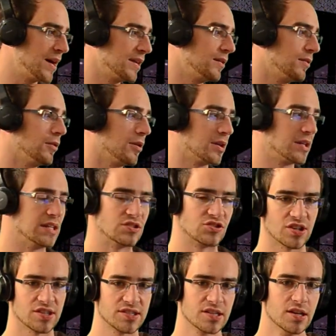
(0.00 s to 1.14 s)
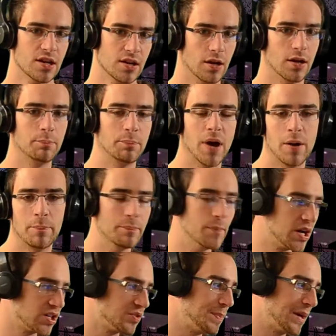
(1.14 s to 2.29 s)
on it, or he's just a
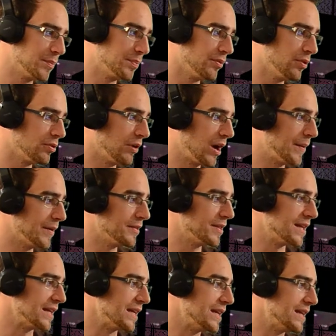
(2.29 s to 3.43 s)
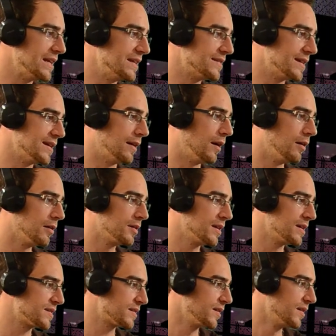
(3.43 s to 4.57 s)
much better programmer than he is an
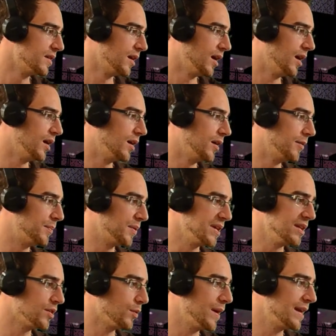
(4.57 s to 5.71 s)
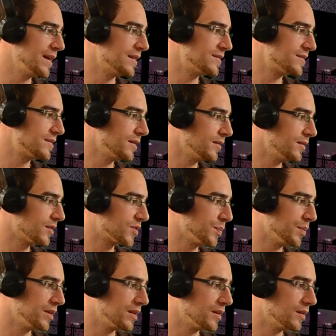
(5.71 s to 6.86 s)
artist, but either way, it still looks
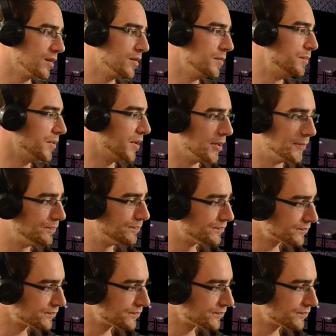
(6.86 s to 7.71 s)
pretty good. But